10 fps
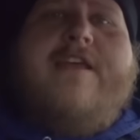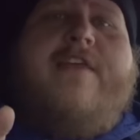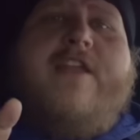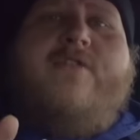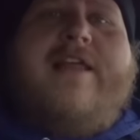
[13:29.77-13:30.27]

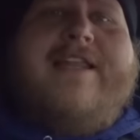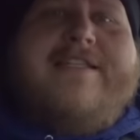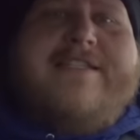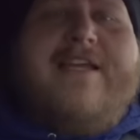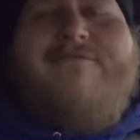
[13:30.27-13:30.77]
then you let it
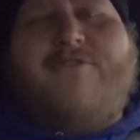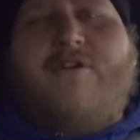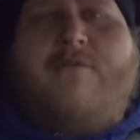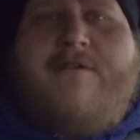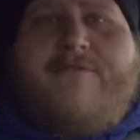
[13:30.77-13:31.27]
sit
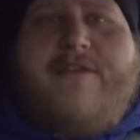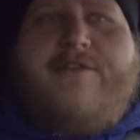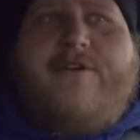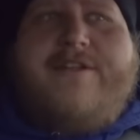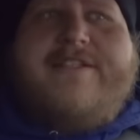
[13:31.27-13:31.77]
for roughly
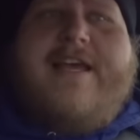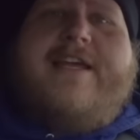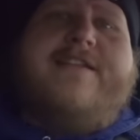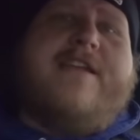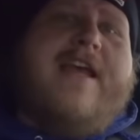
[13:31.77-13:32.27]
30
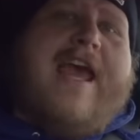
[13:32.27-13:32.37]
seconds,